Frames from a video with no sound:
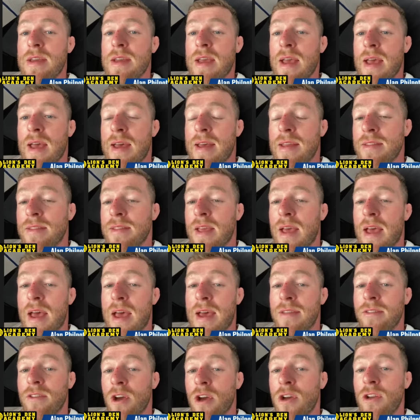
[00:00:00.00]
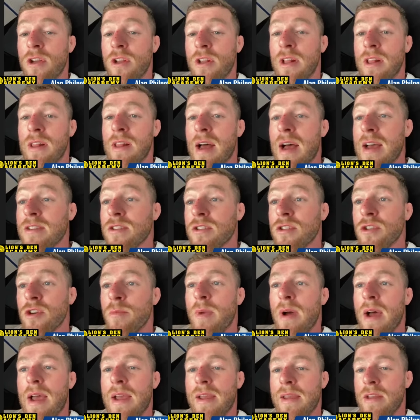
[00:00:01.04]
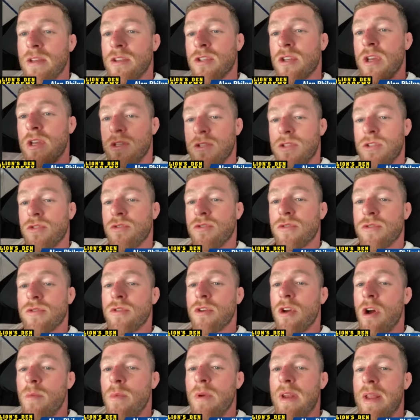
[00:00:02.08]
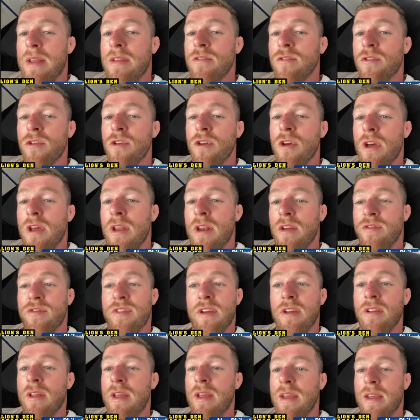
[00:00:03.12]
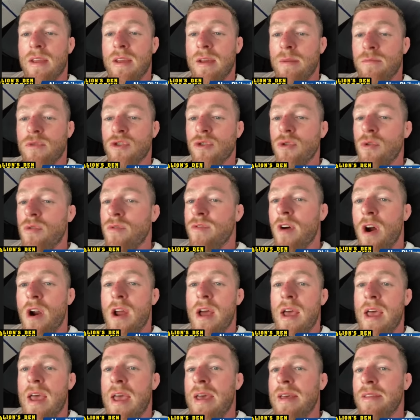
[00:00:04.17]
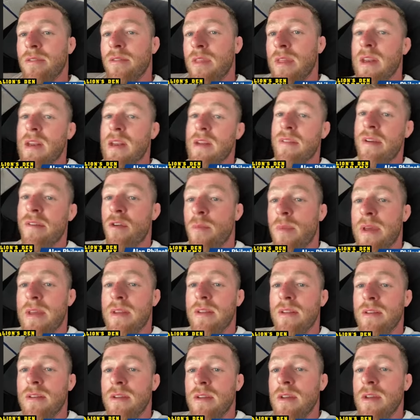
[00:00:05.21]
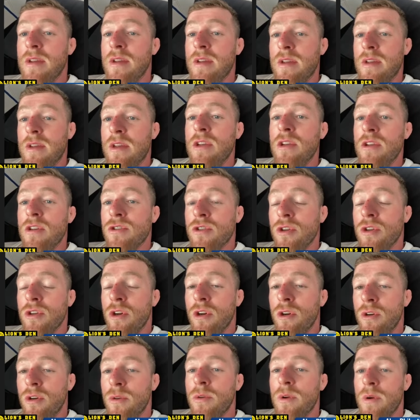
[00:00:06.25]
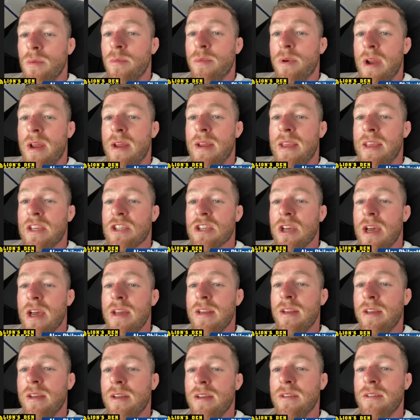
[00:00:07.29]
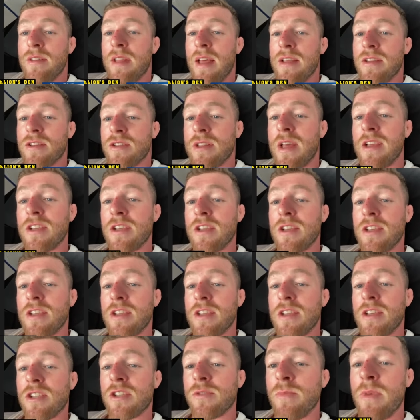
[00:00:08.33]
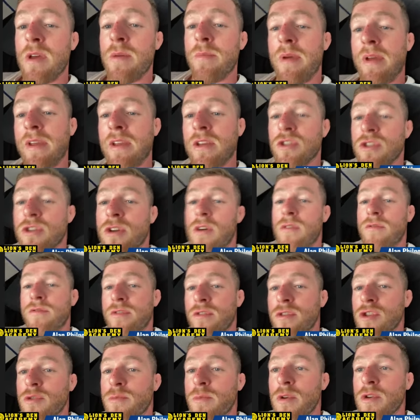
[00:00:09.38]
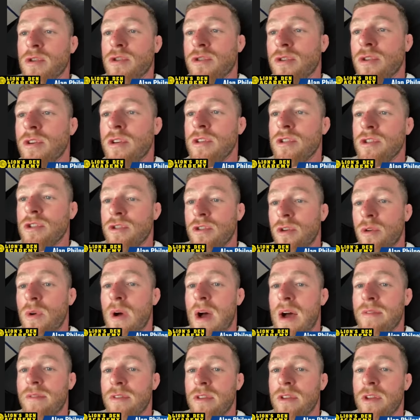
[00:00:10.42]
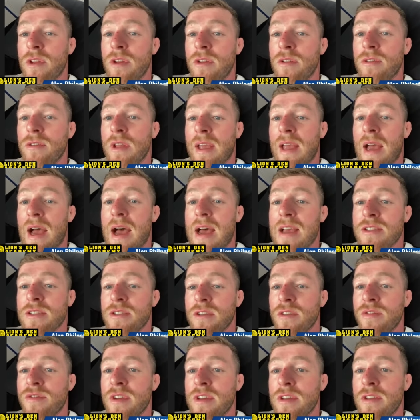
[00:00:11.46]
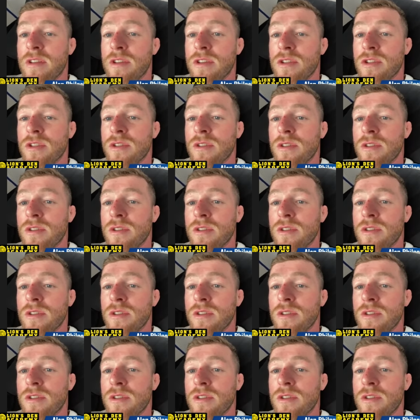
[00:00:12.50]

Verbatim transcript: And uh, now that the classes are back, it's, it's coming into it, and I feel like I'm so far ahead than I've ever been. So I'm pretty excited. That's that's my biggest confidence booster is you know, having the, the gas and the fitness.